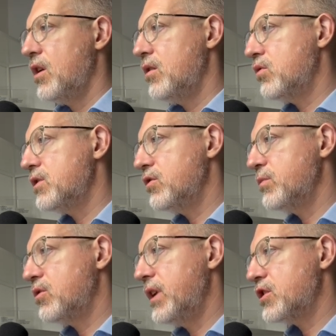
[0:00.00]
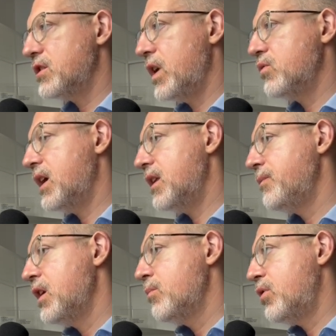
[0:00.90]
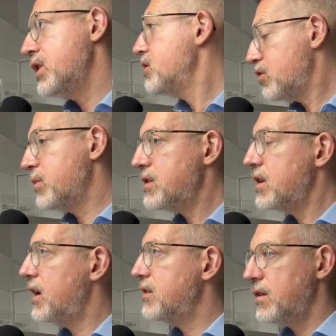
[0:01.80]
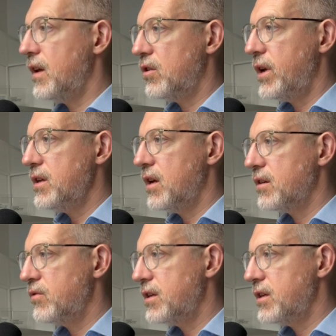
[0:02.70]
are a visual element, often very detailed and precise.